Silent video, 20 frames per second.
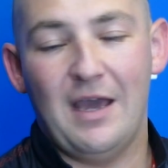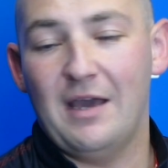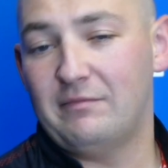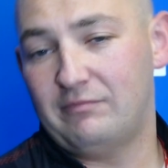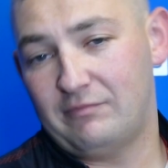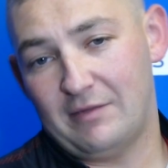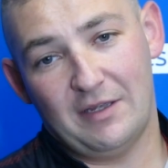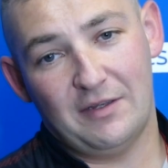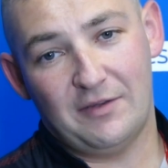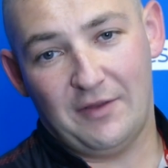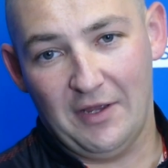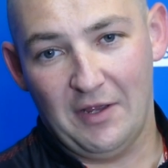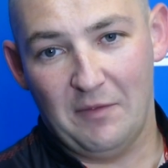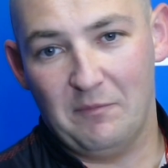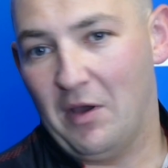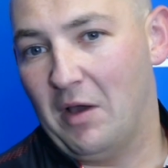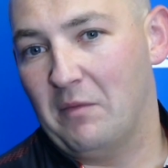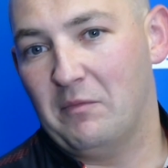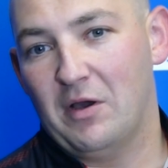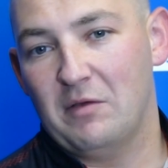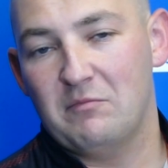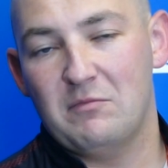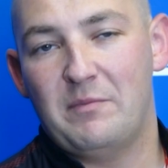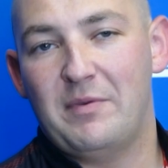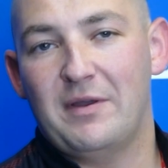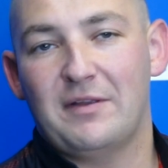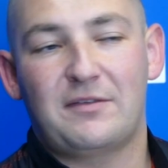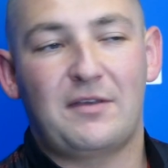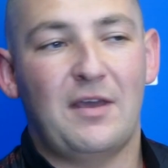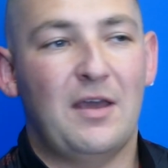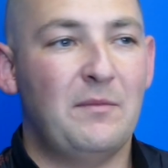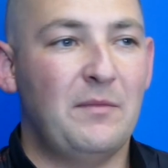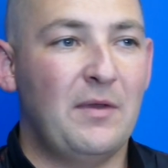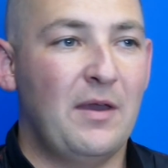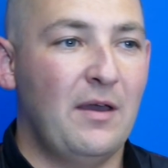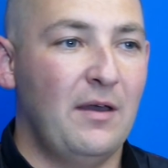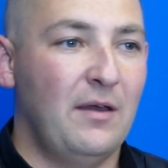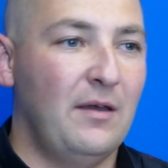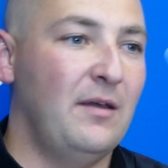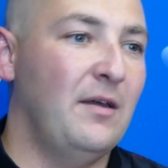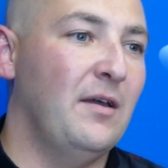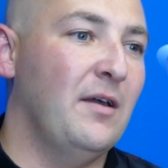Yeah, like I say, I'm not in my best game yet.